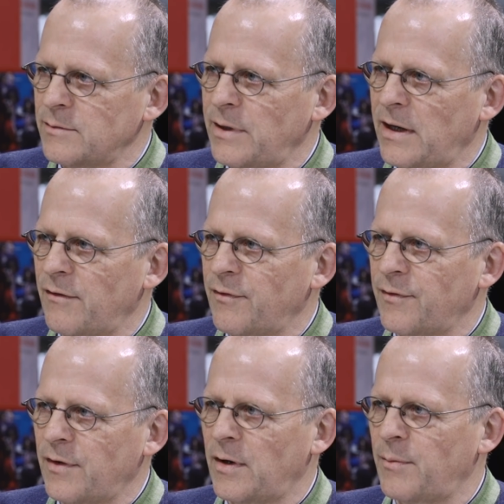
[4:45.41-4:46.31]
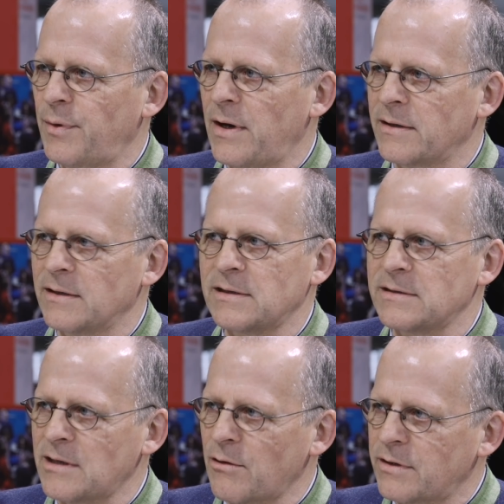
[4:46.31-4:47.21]
We have partners in
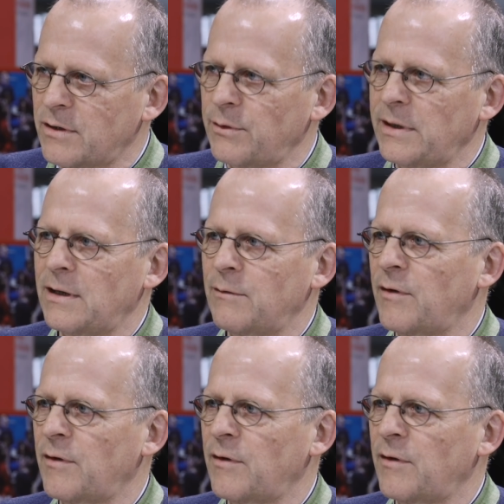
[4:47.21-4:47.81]
South Korea,